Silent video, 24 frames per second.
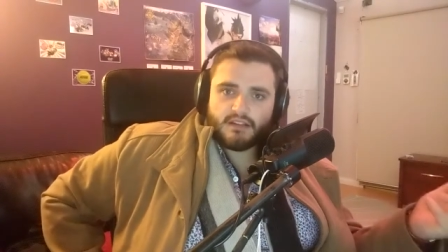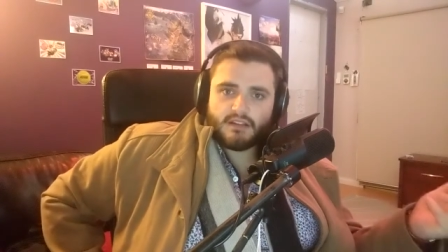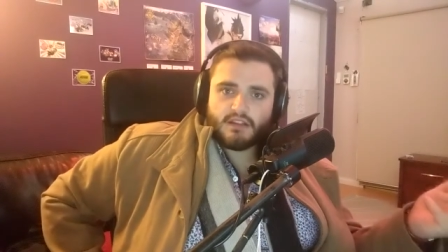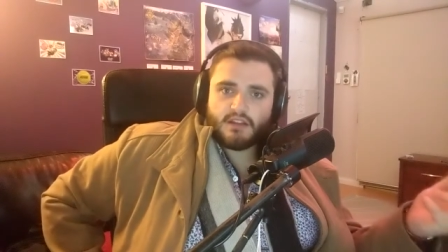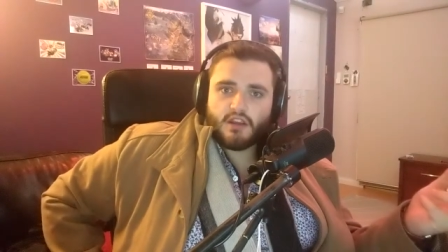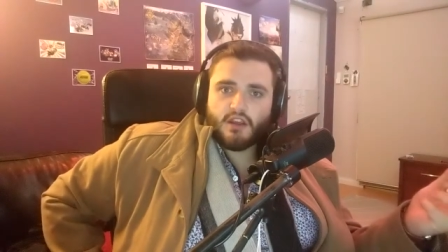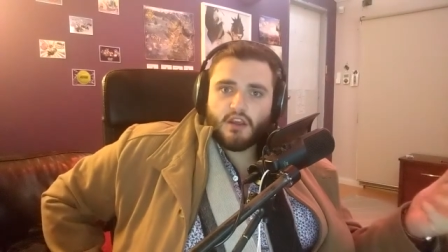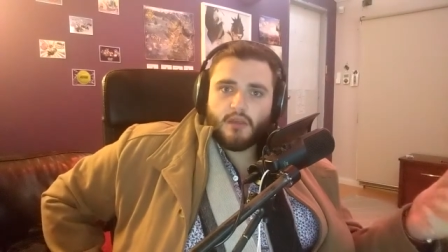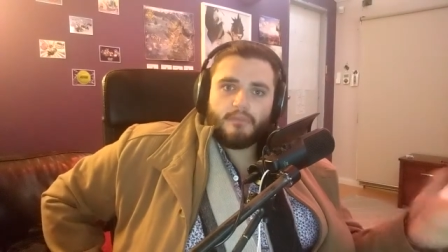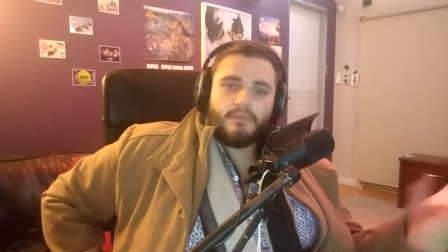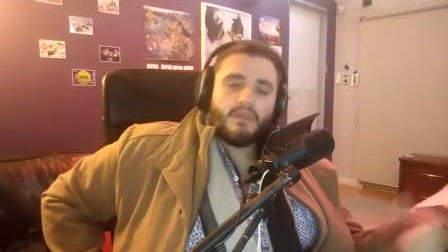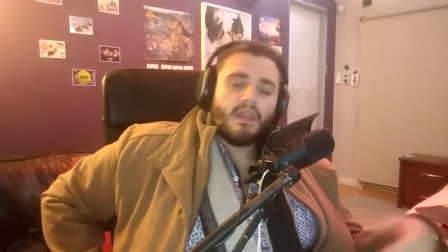
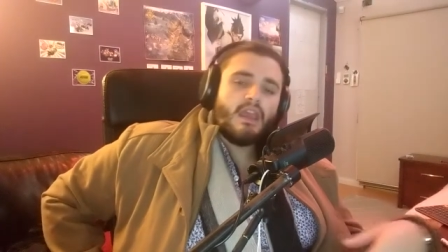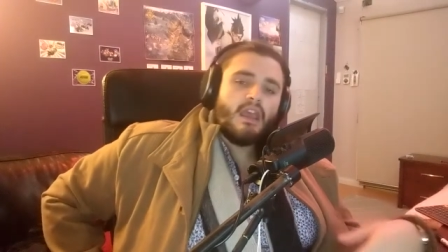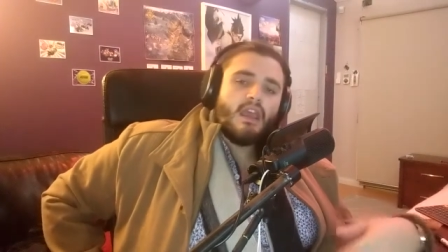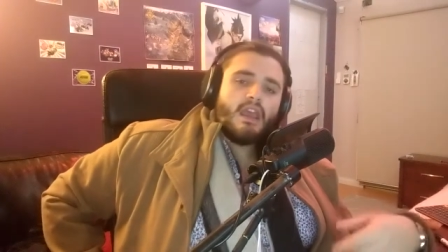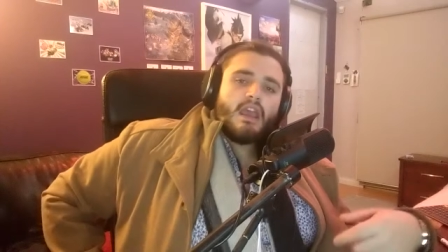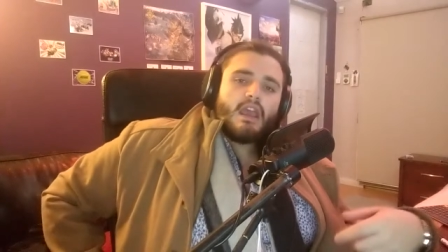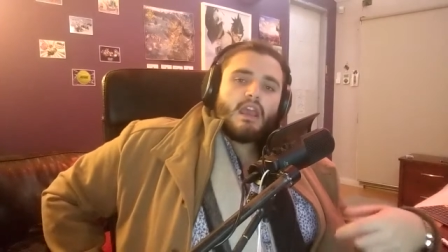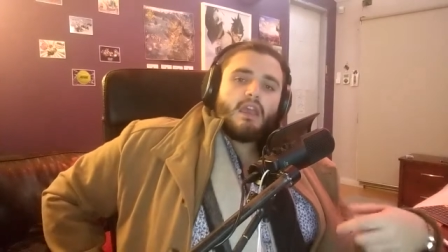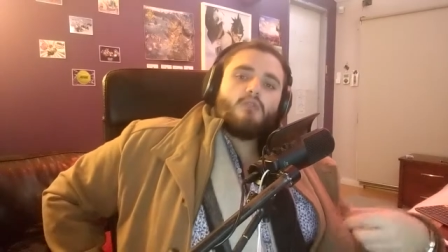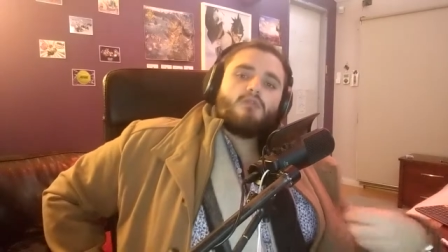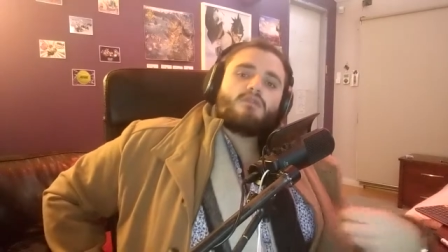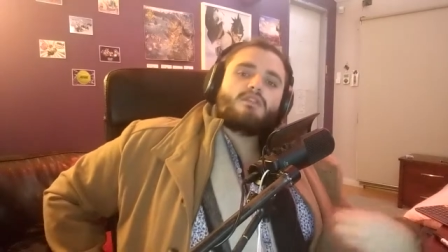term.
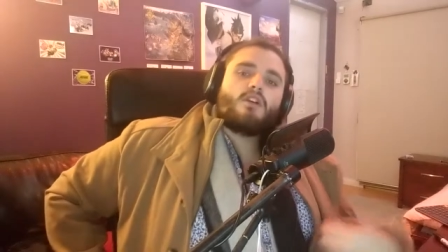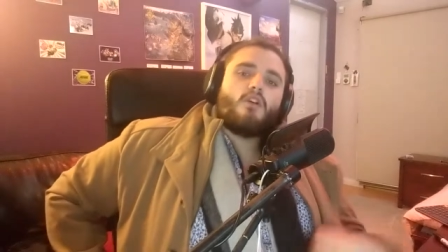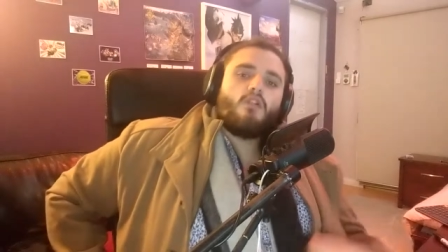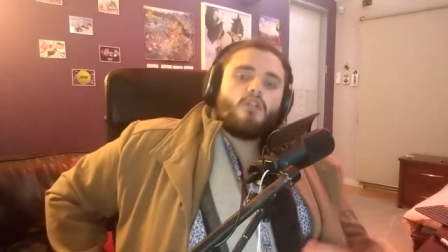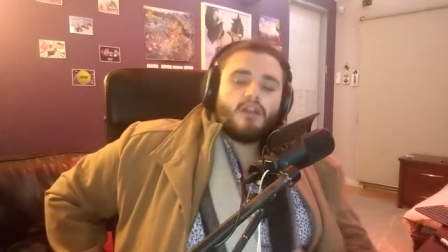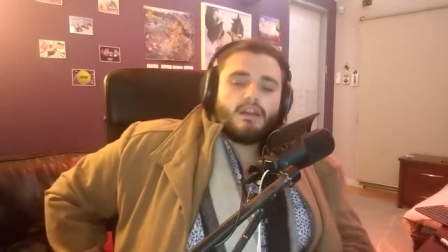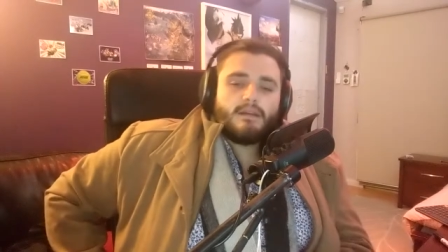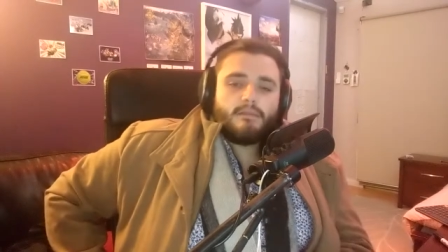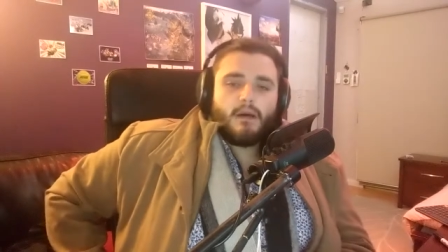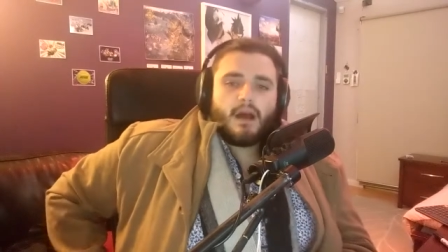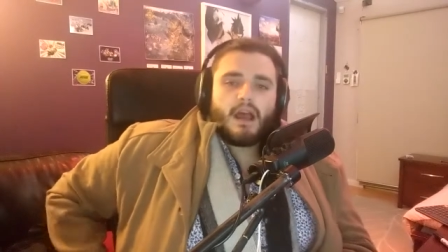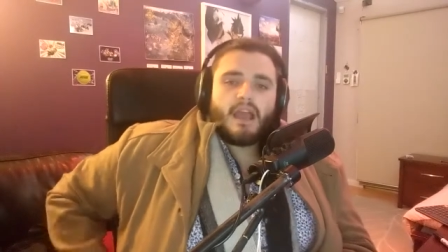It was
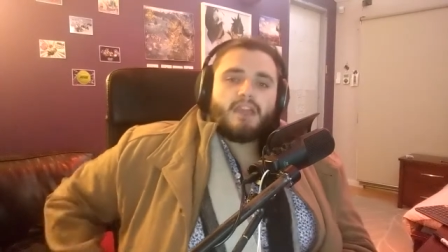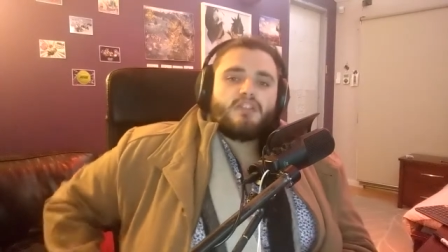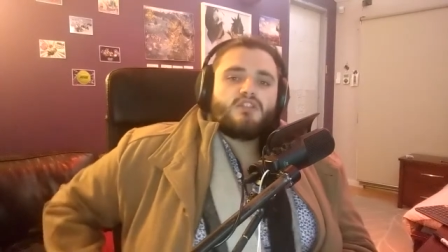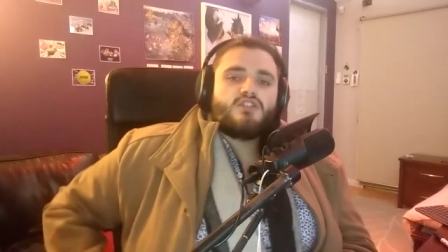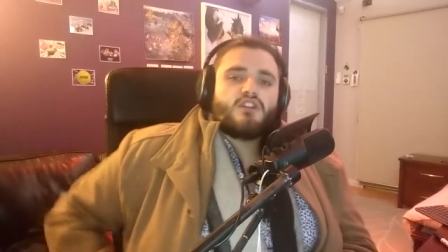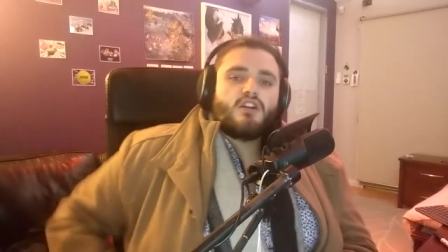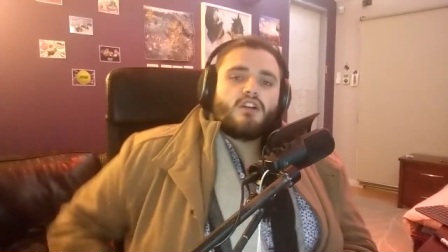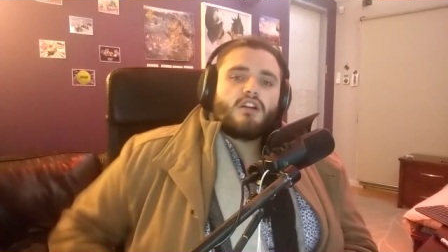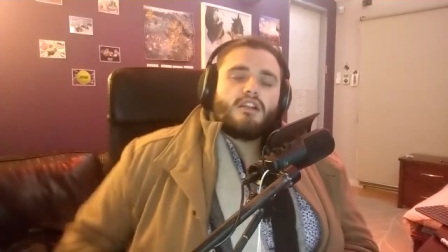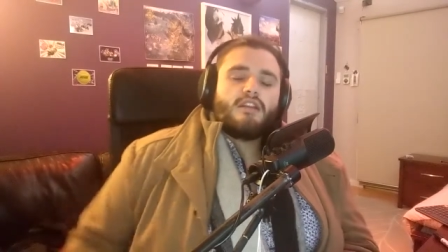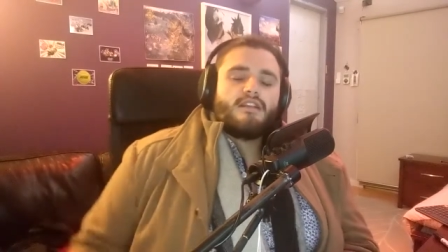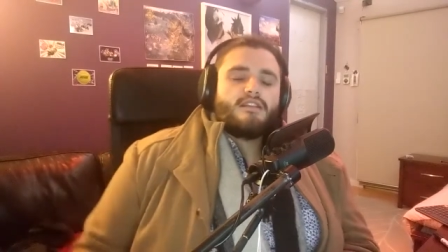coined by a
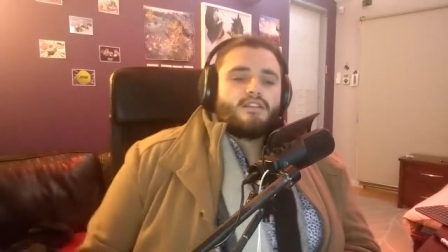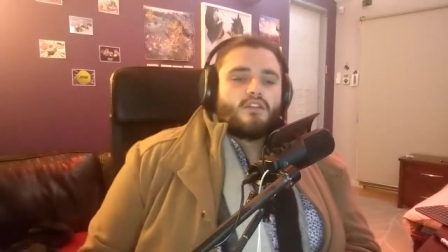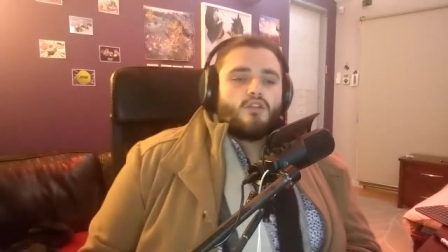journalist